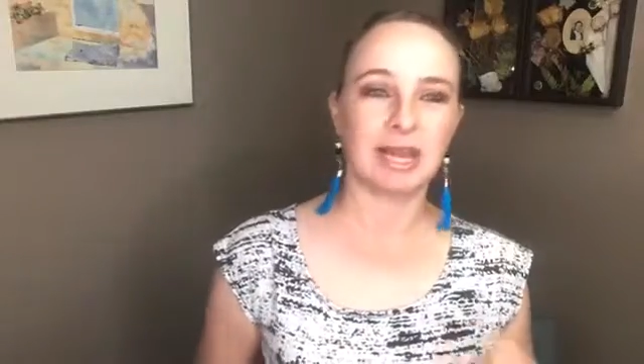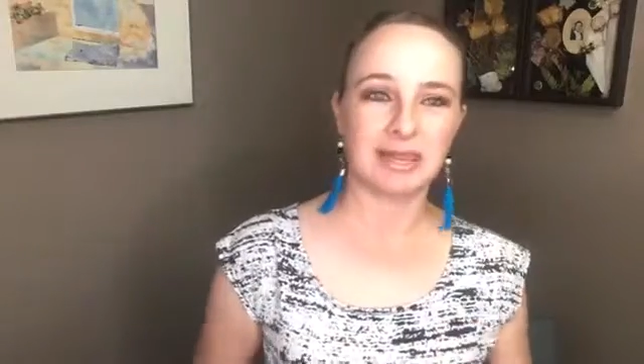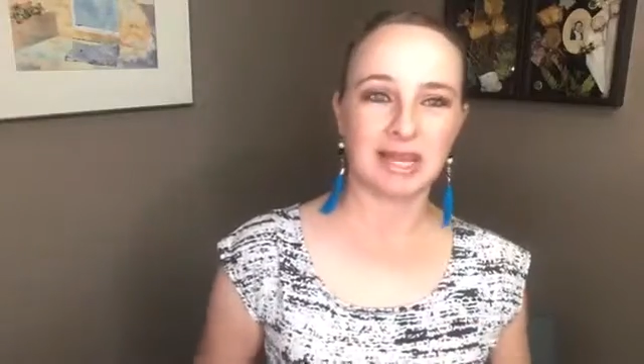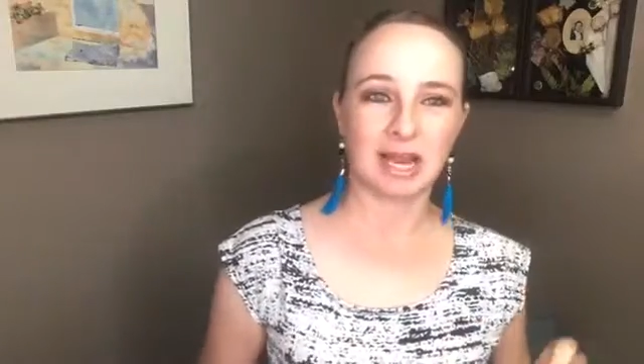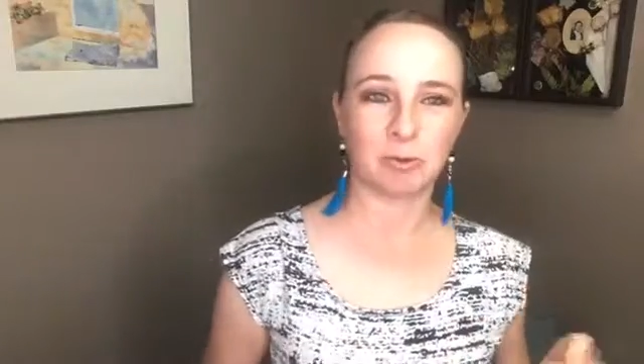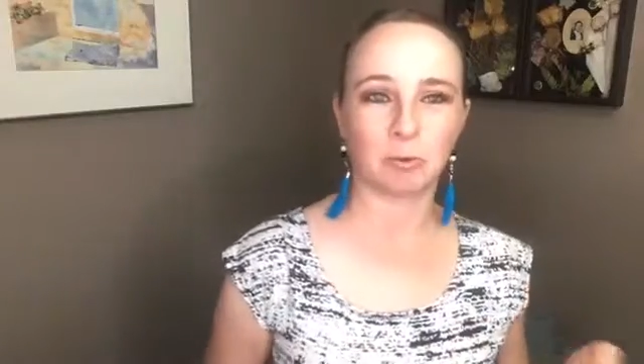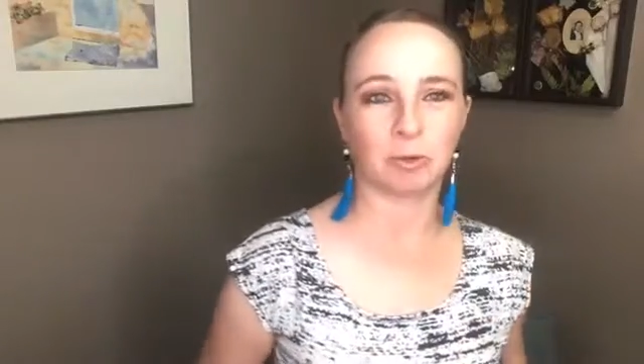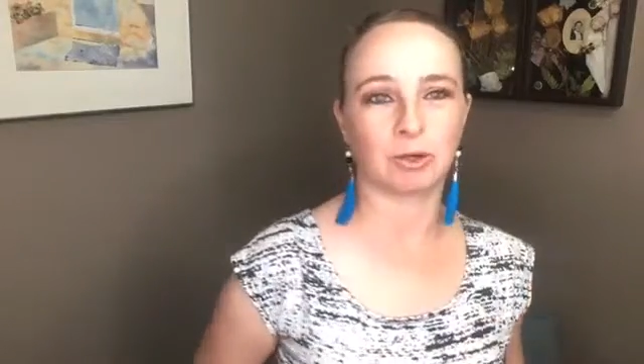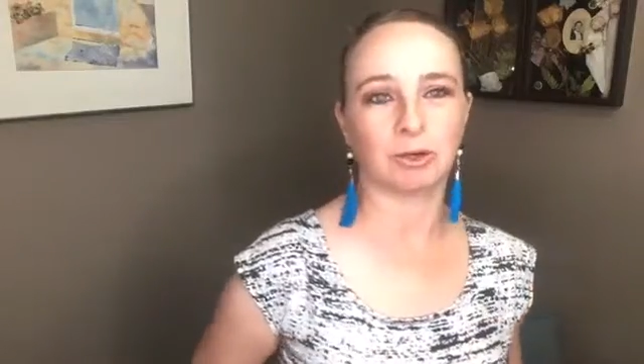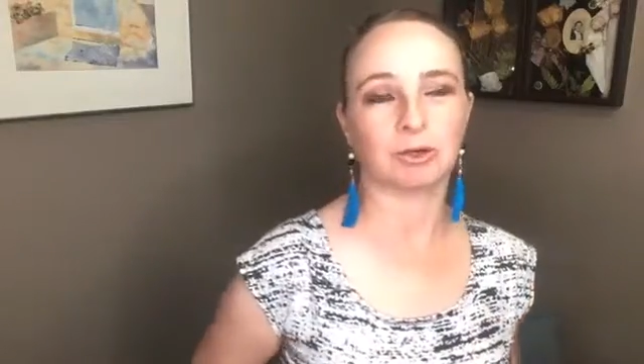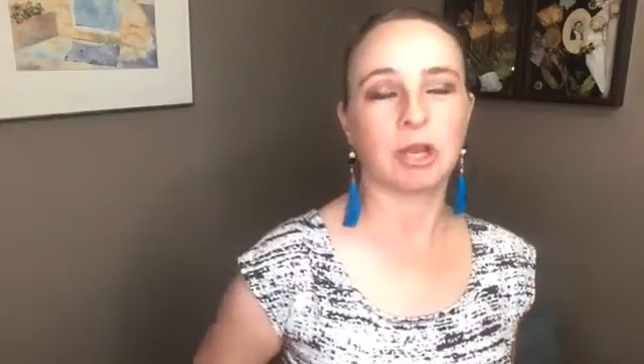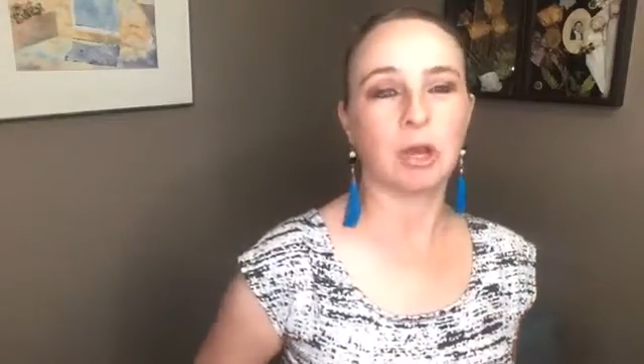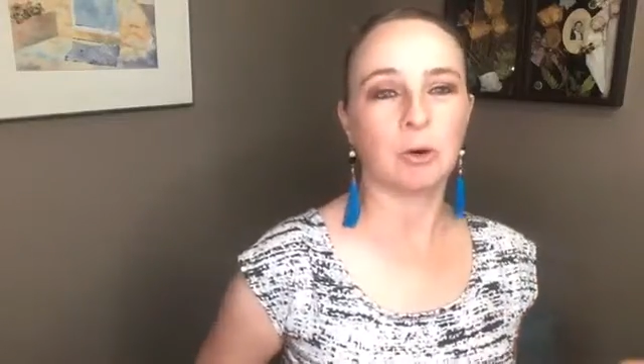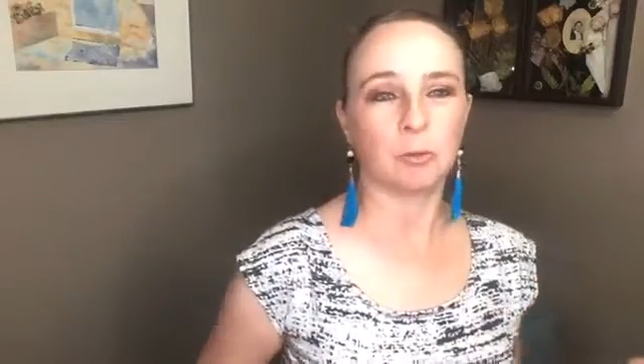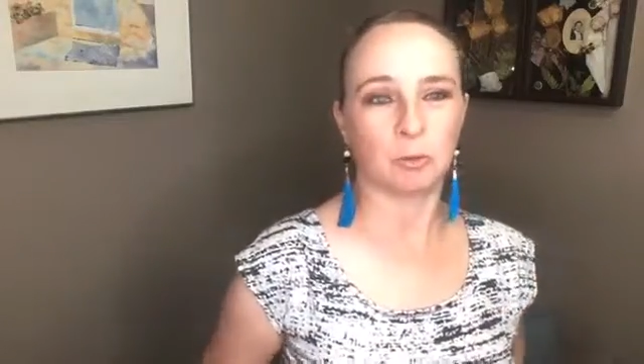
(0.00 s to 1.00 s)
and that word
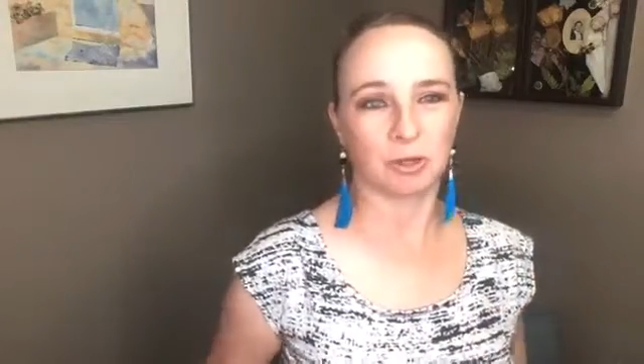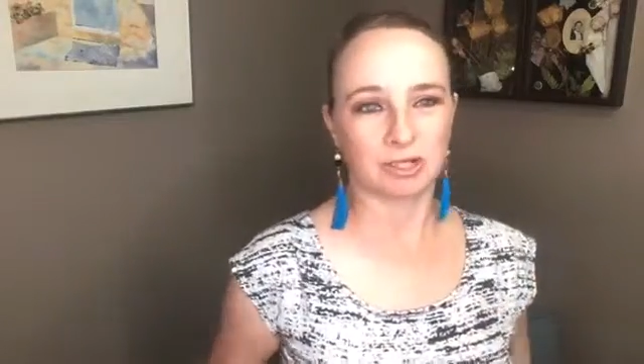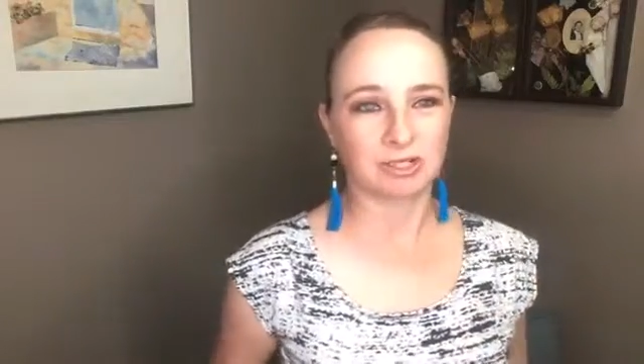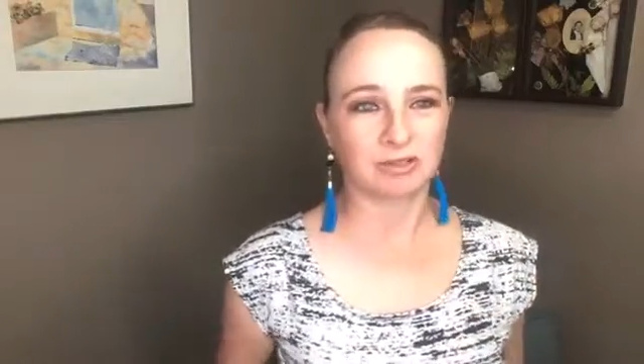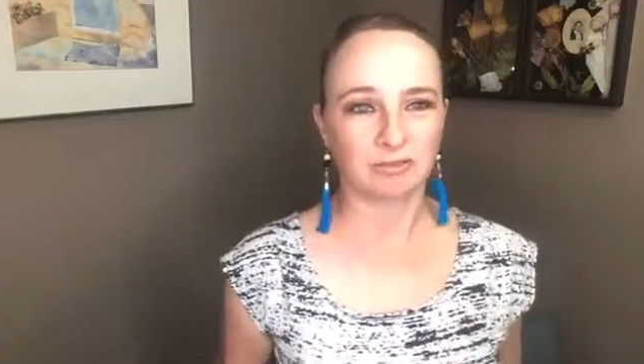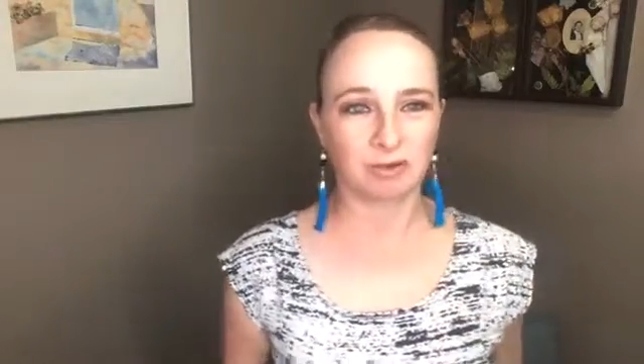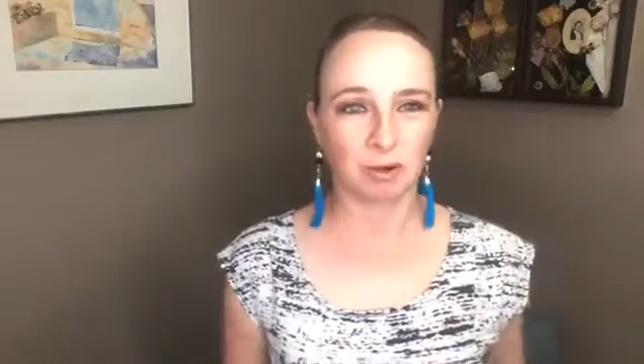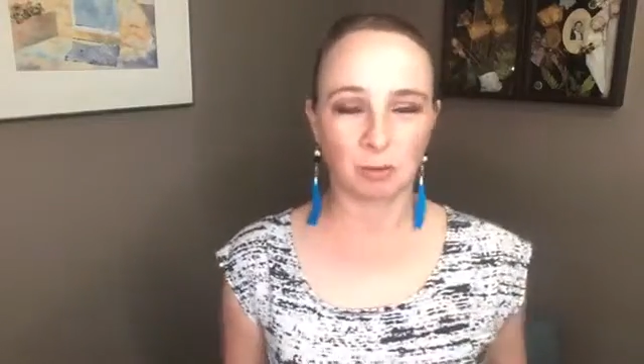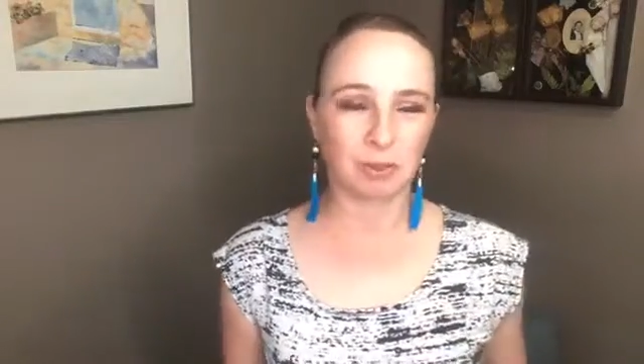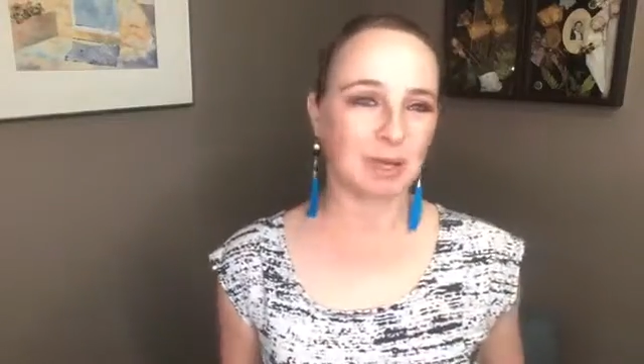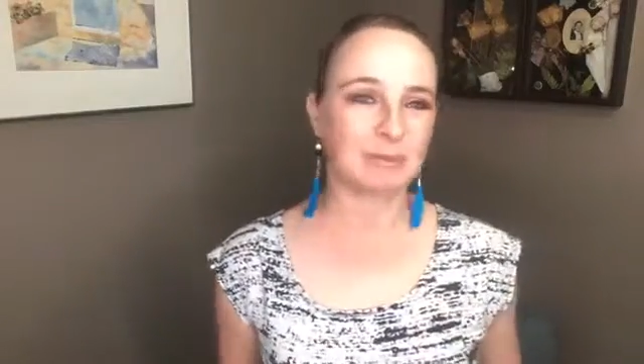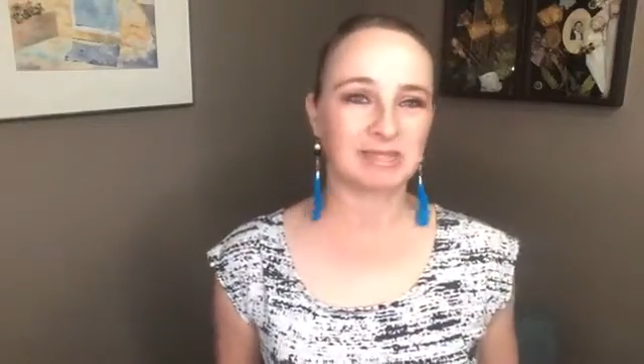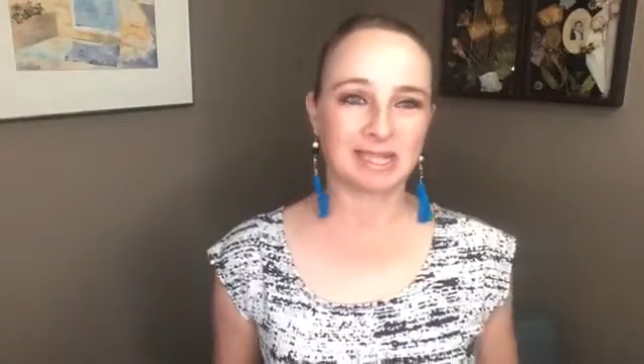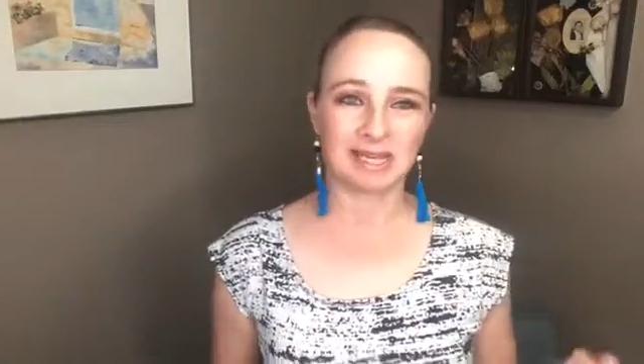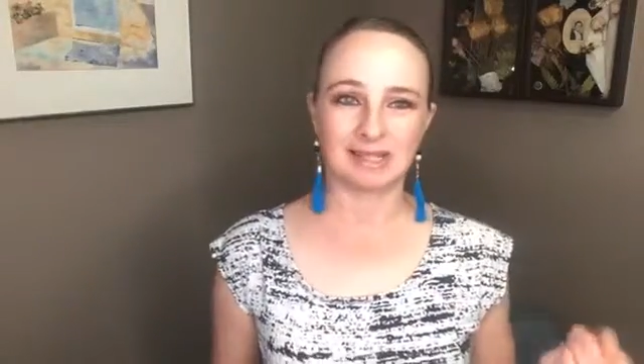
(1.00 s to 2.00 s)
works for what
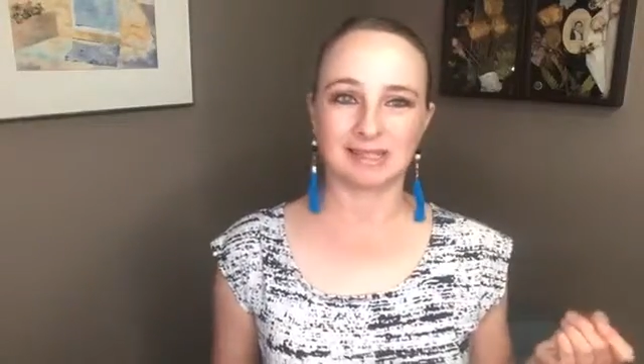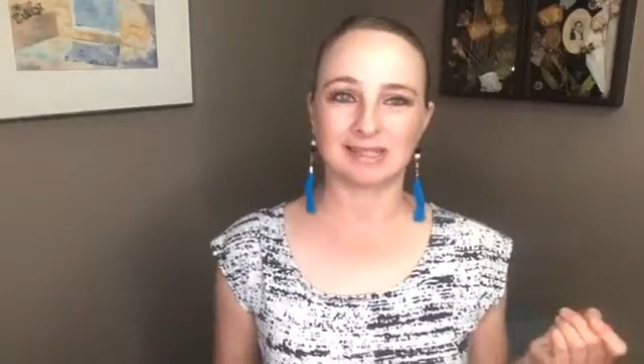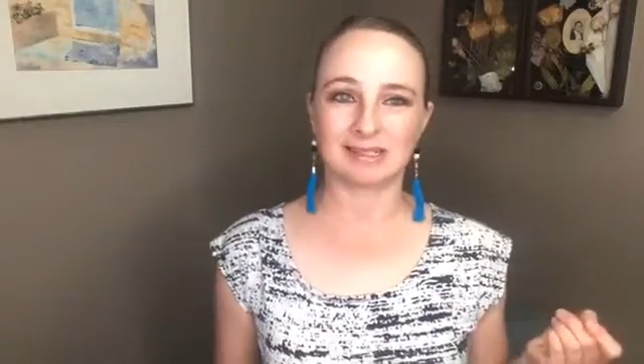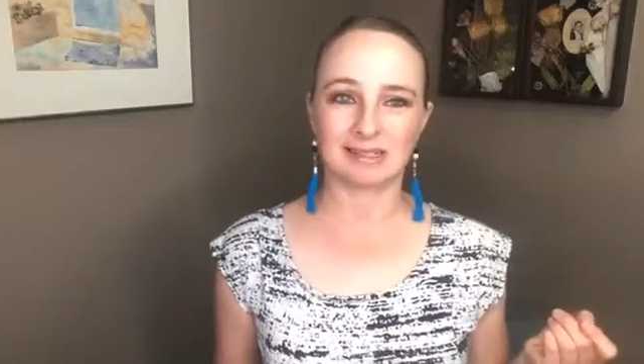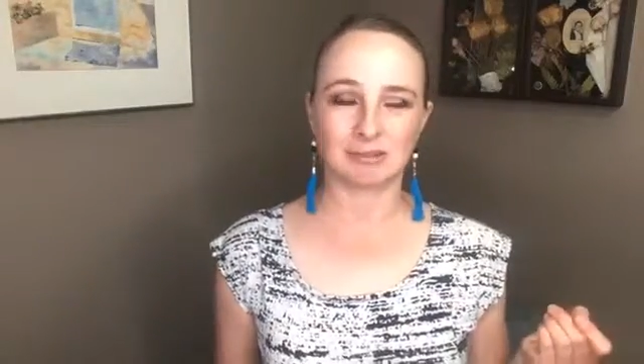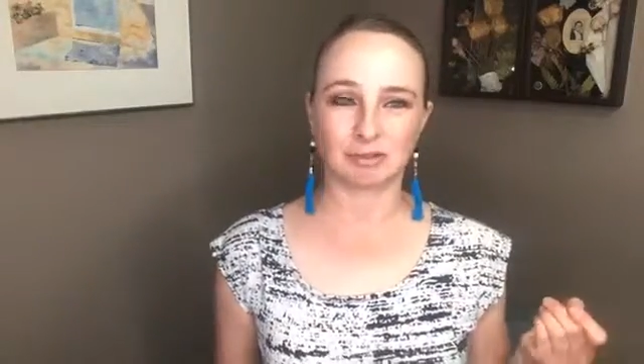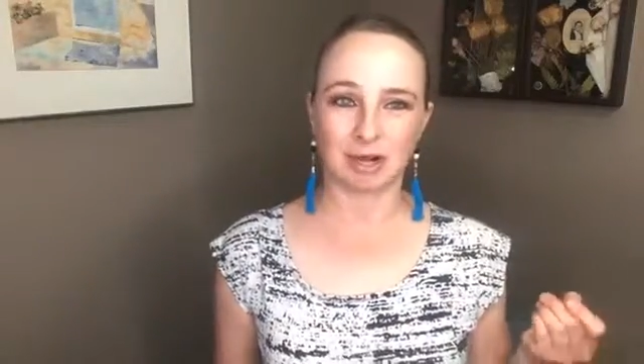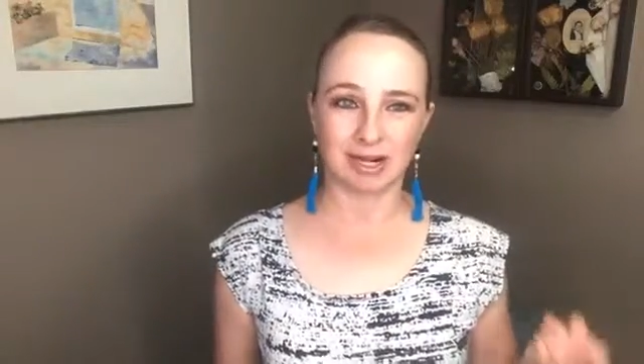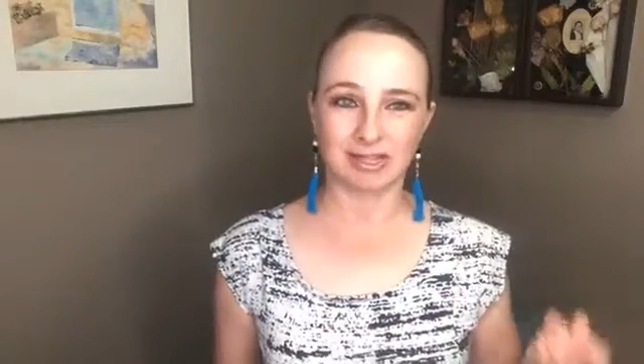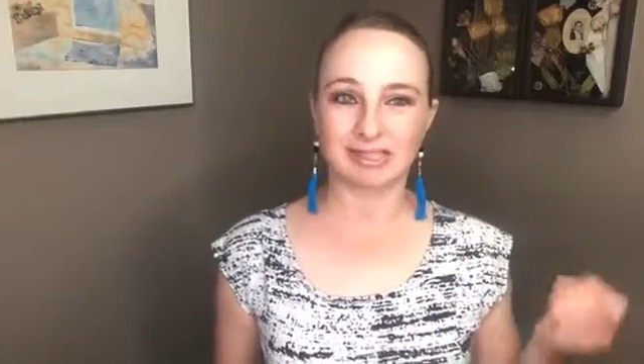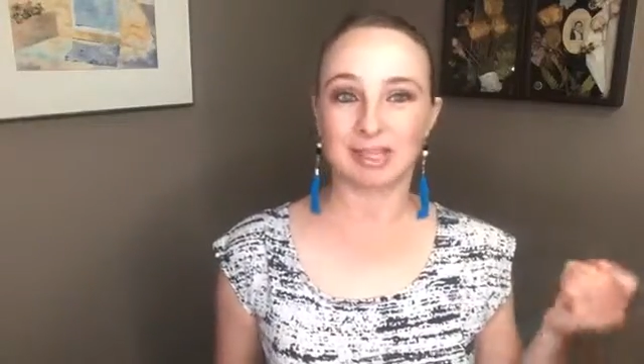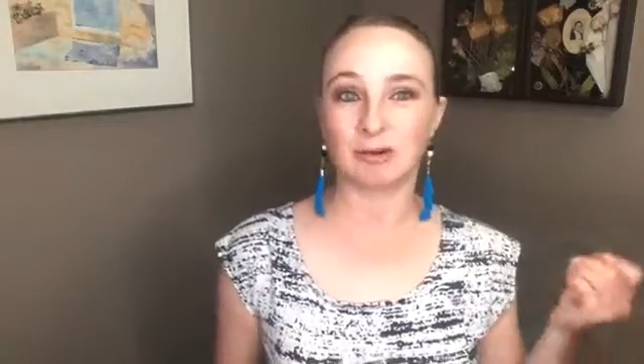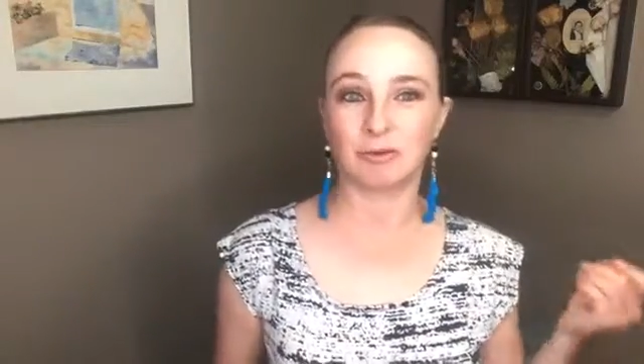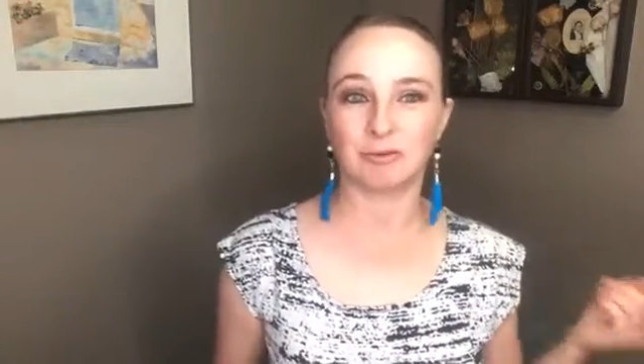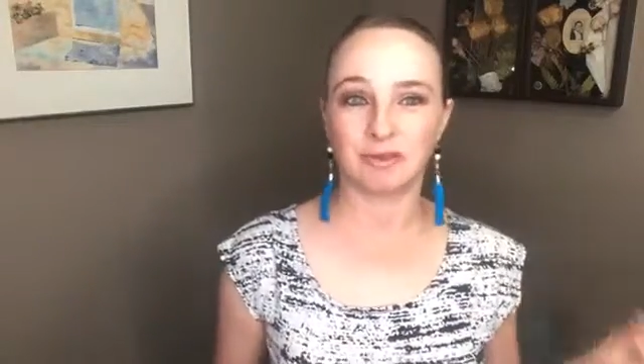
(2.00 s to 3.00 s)
I'm trying to
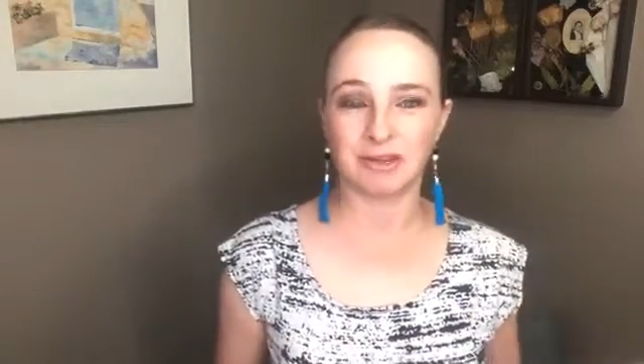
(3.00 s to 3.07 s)
say over